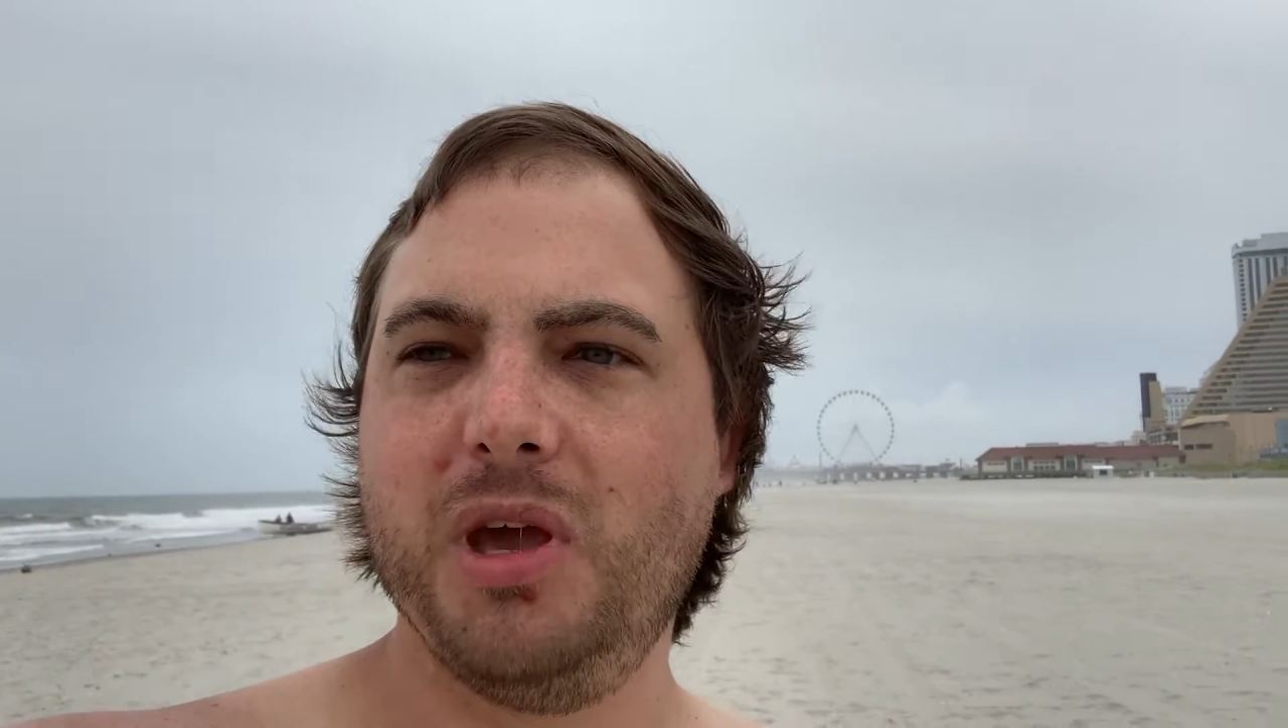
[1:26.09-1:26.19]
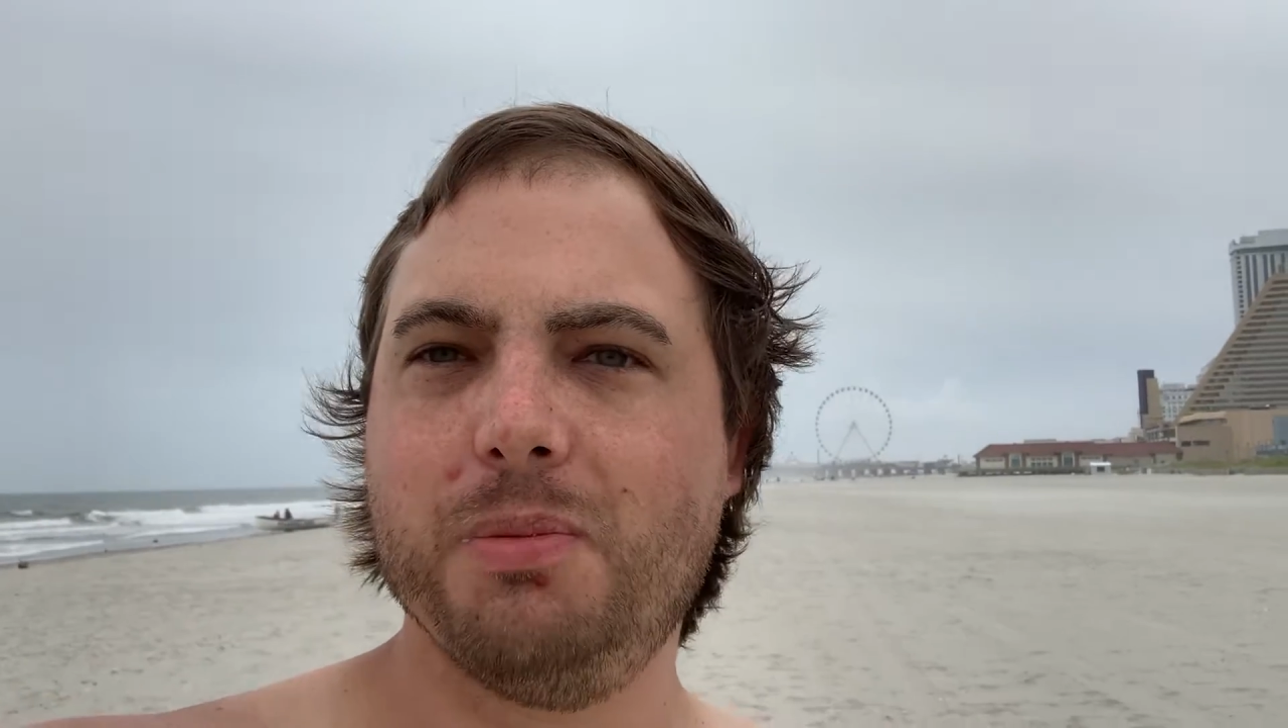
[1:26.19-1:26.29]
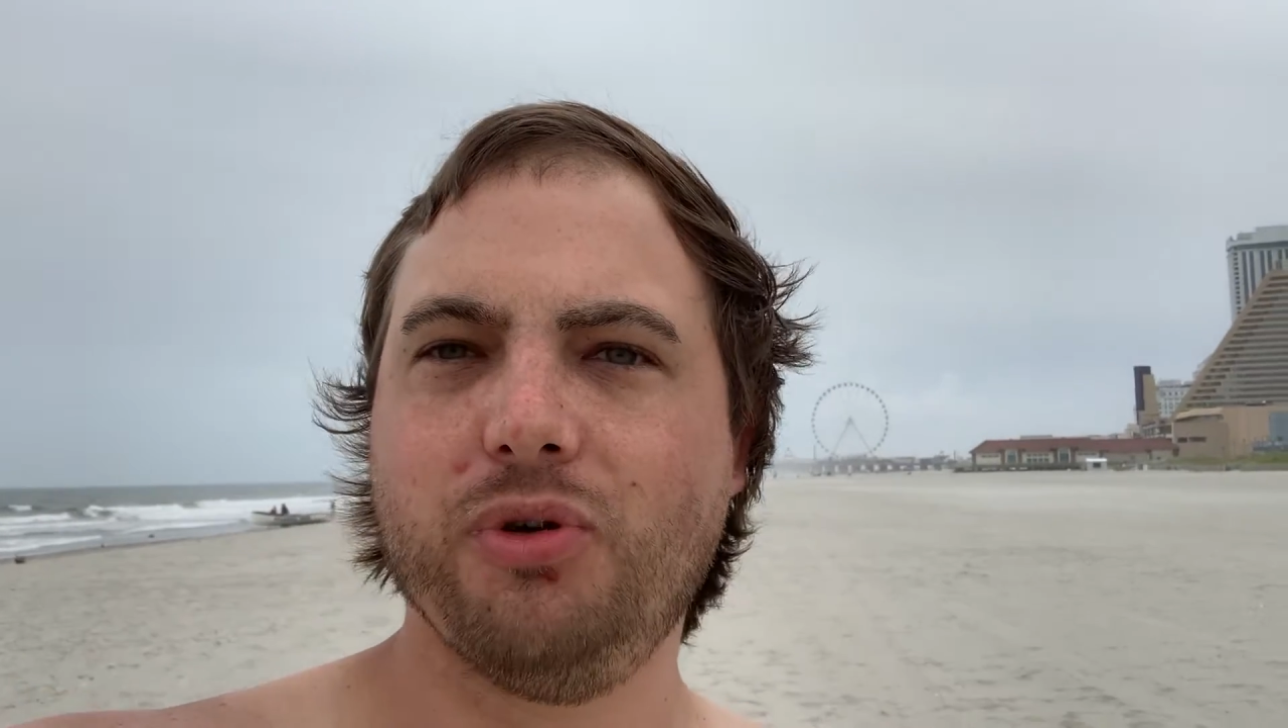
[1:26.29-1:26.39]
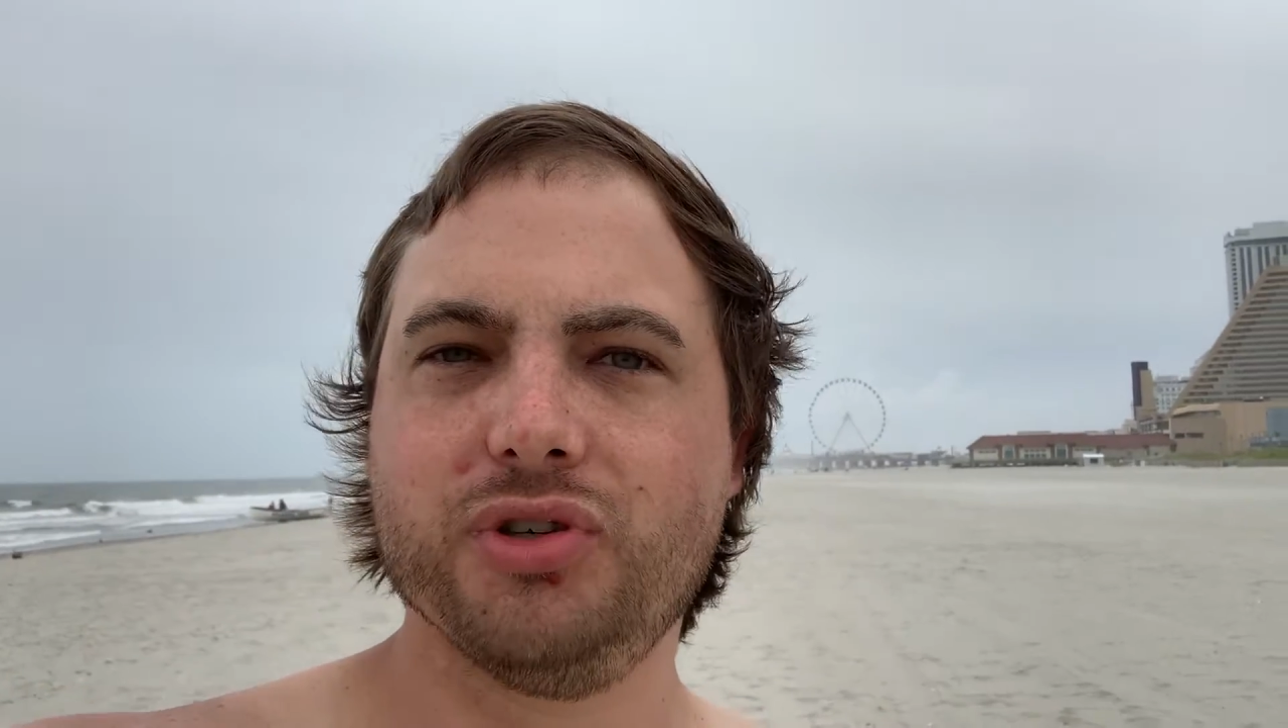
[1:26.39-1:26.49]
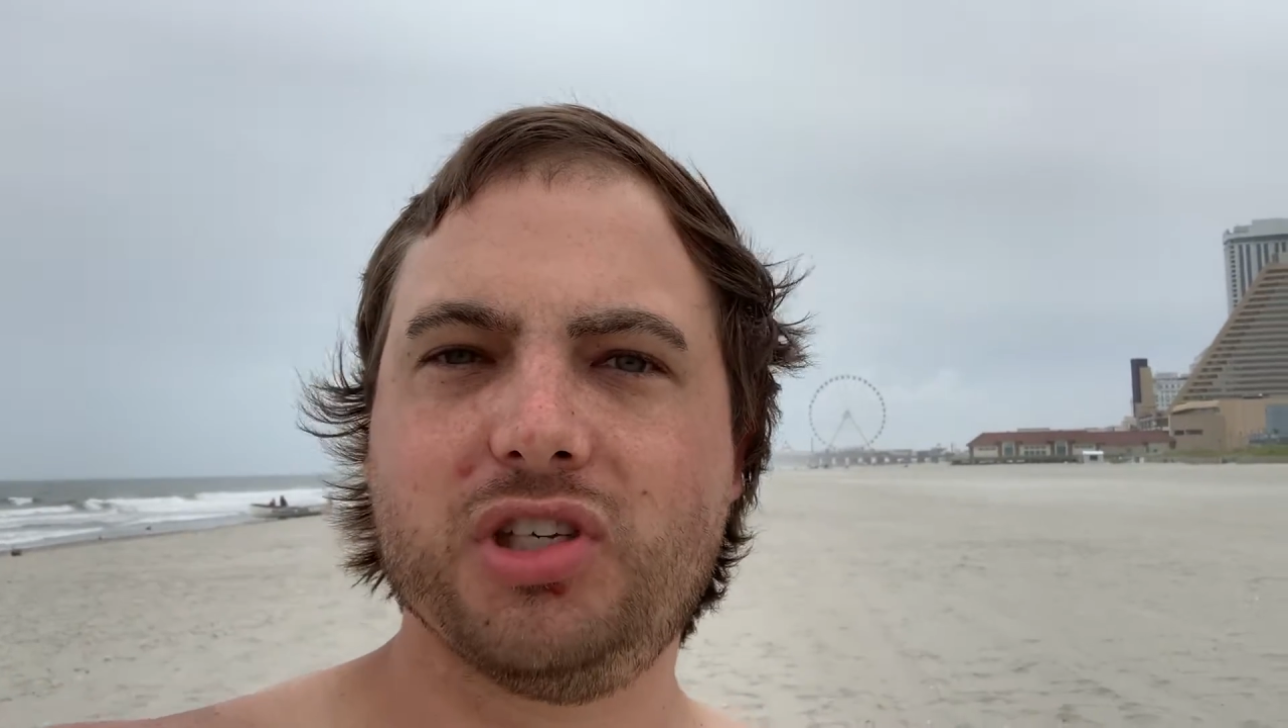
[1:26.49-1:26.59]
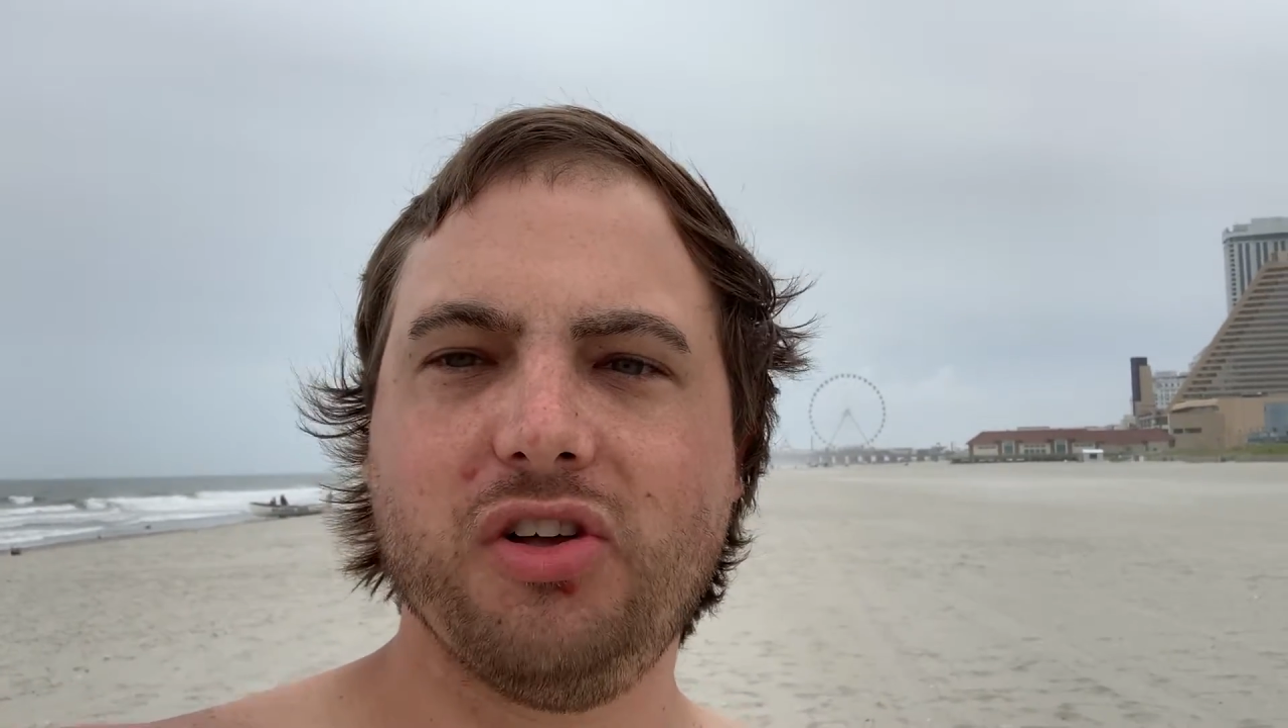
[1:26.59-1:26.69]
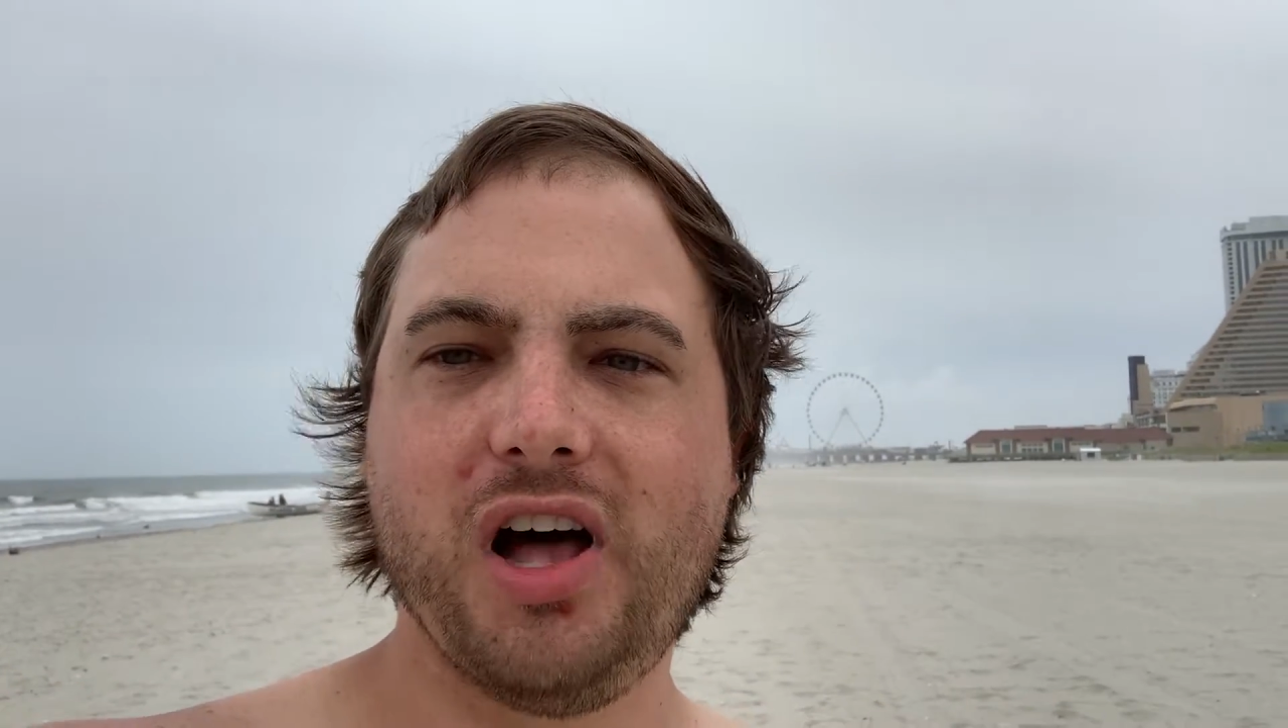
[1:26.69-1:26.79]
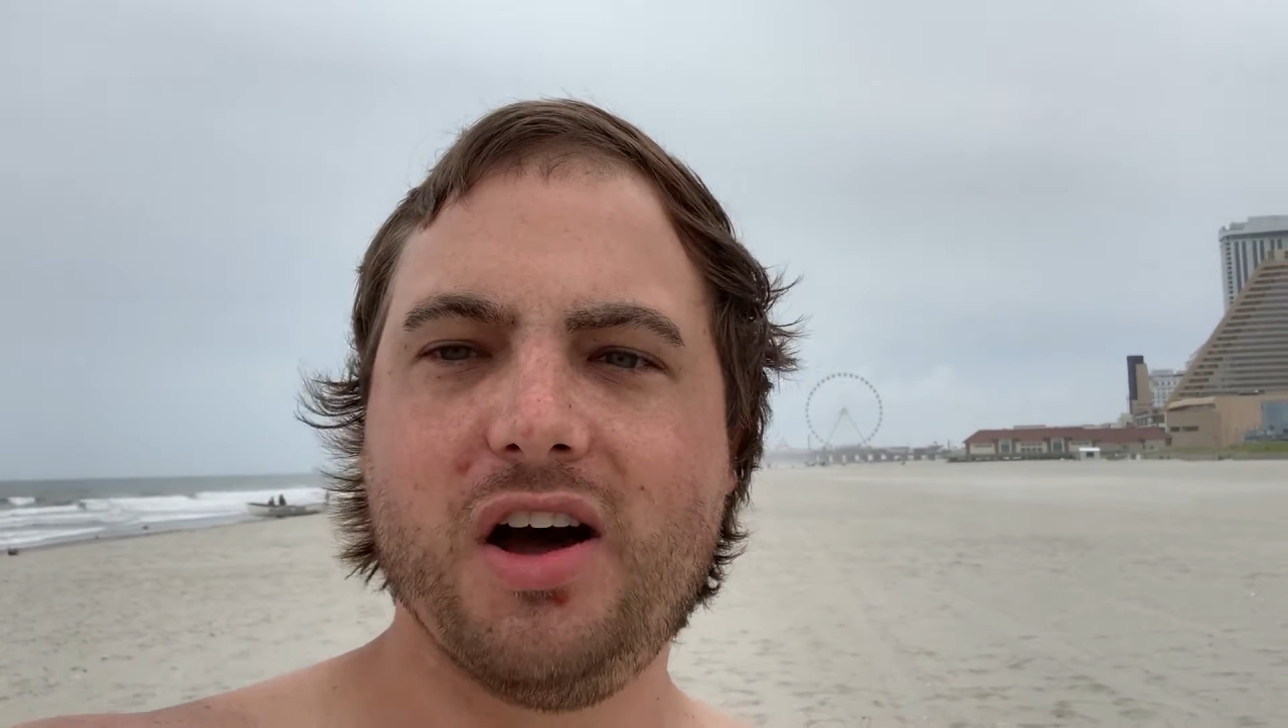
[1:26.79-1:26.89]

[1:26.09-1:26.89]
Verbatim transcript: people still